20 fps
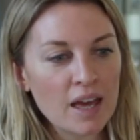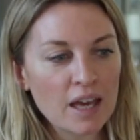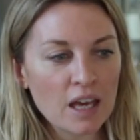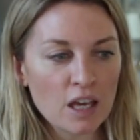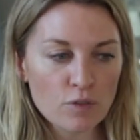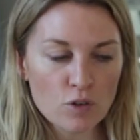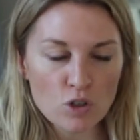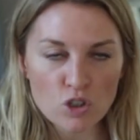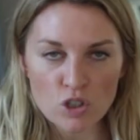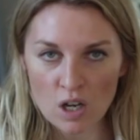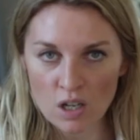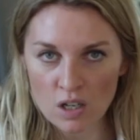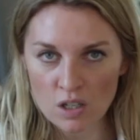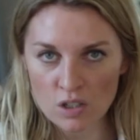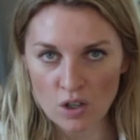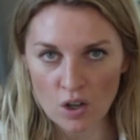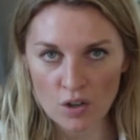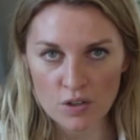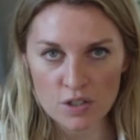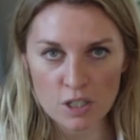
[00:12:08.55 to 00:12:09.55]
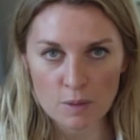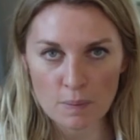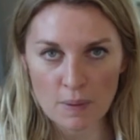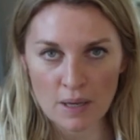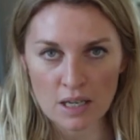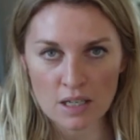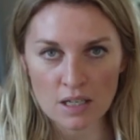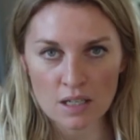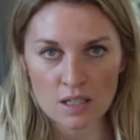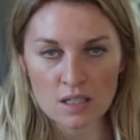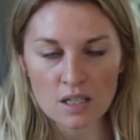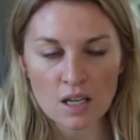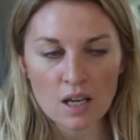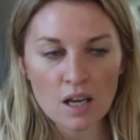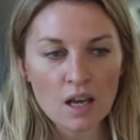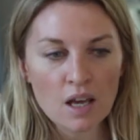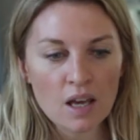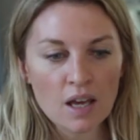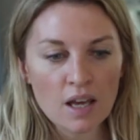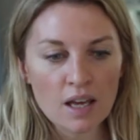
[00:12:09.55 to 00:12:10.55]
If your child is constipated,
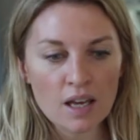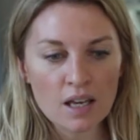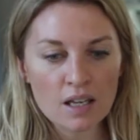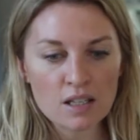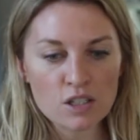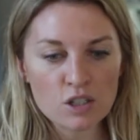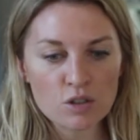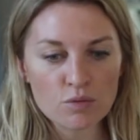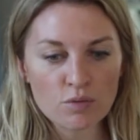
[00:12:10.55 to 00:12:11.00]
it's